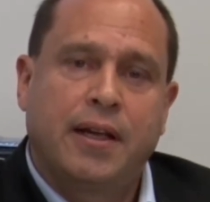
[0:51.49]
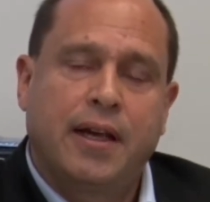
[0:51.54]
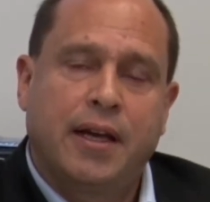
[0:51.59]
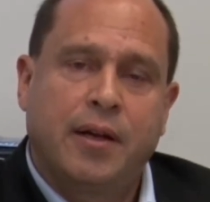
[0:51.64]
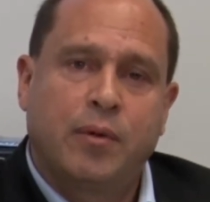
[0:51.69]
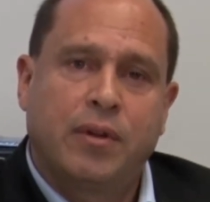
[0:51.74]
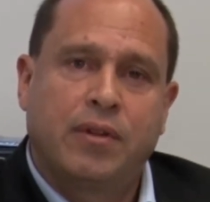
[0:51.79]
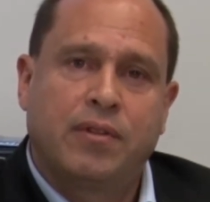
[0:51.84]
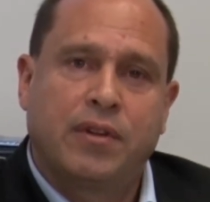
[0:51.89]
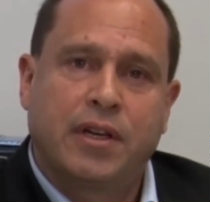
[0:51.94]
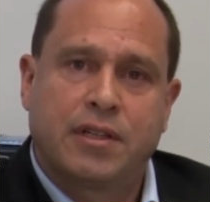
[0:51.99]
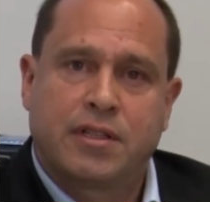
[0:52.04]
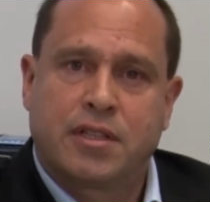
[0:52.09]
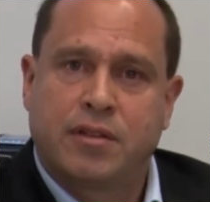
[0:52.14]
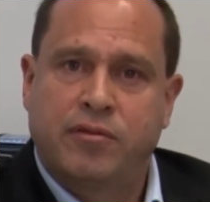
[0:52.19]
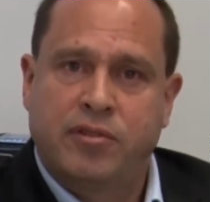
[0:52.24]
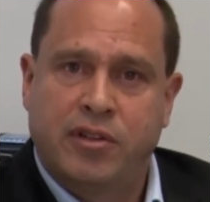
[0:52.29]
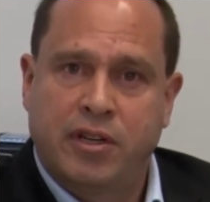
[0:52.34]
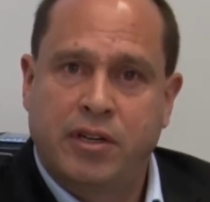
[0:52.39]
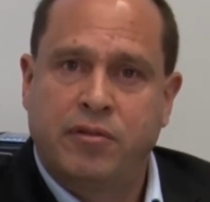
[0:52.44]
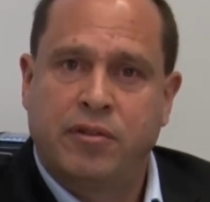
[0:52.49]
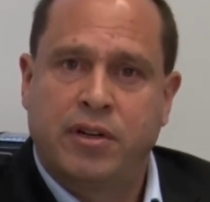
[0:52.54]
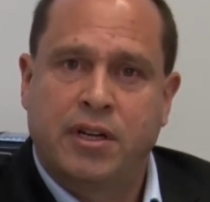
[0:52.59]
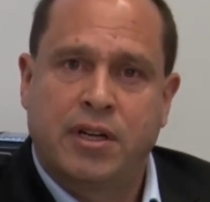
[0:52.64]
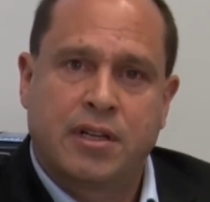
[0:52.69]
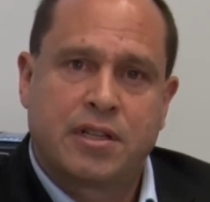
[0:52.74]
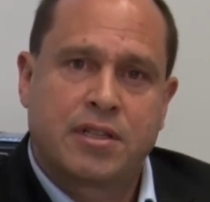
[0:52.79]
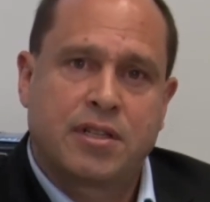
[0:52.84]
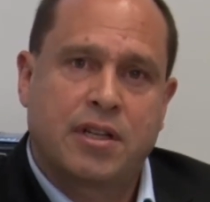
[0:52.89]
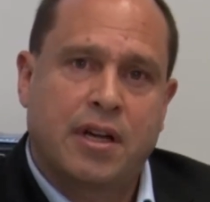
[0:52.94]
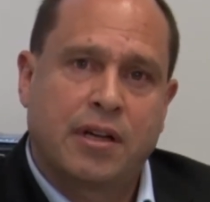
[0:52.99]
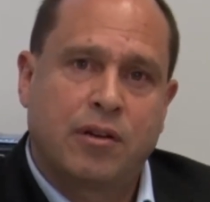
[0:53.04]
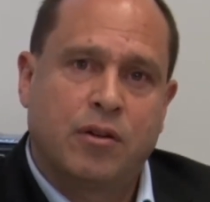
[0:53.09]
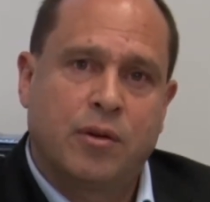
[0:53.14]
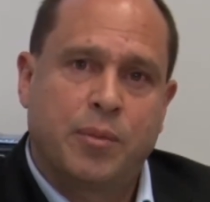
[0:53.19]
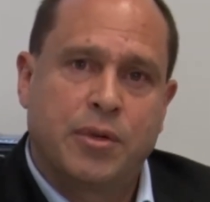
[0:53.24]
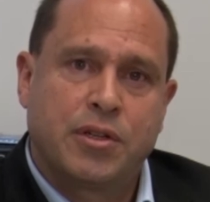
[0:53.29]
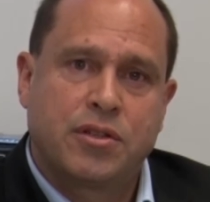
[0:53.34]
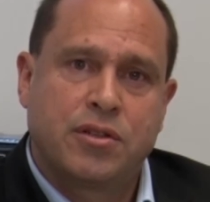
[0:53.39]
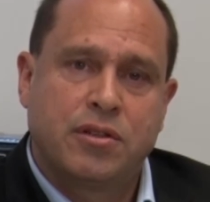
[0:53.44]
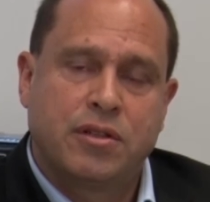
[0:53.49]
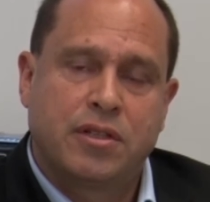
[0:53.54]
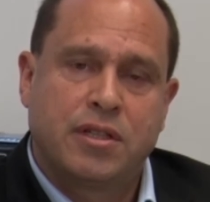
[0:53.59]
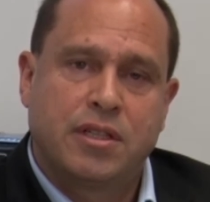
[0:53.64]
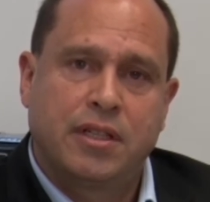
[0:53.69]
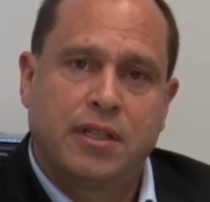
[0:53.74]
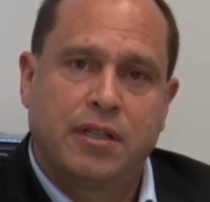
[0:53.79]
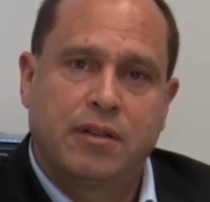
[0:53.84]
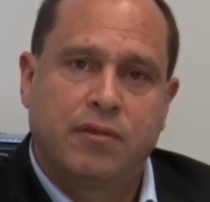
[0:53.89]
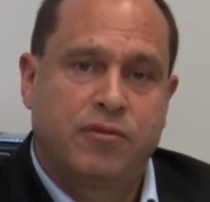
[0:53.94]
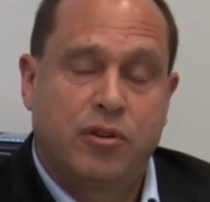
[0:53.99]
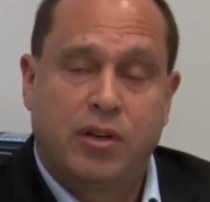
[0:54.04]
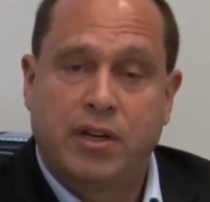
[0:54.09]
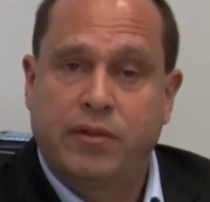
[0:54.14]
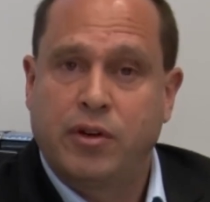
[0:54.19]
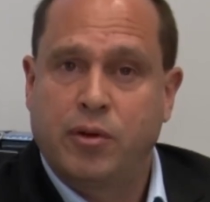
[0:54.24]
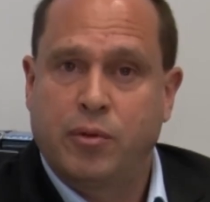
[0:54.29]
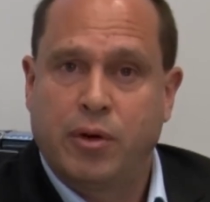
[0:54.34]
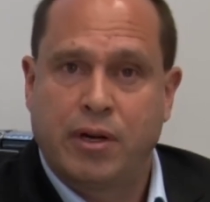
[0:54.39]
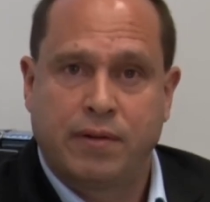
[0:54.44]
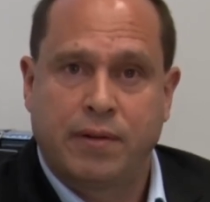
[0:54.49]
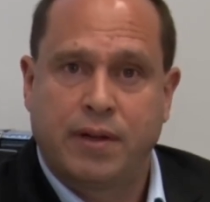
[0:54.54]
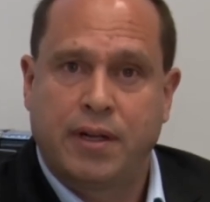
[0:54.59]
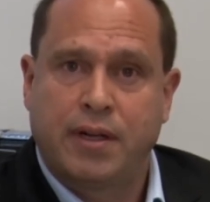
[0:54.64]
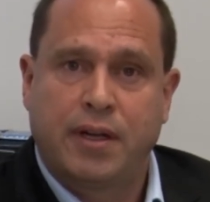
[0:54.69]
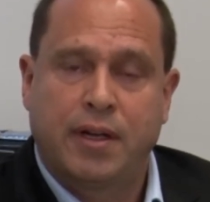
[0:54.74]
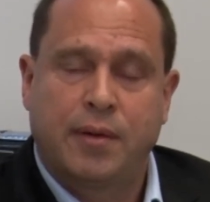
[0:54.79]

and we think it's a very, very exciting opportunity for everyone,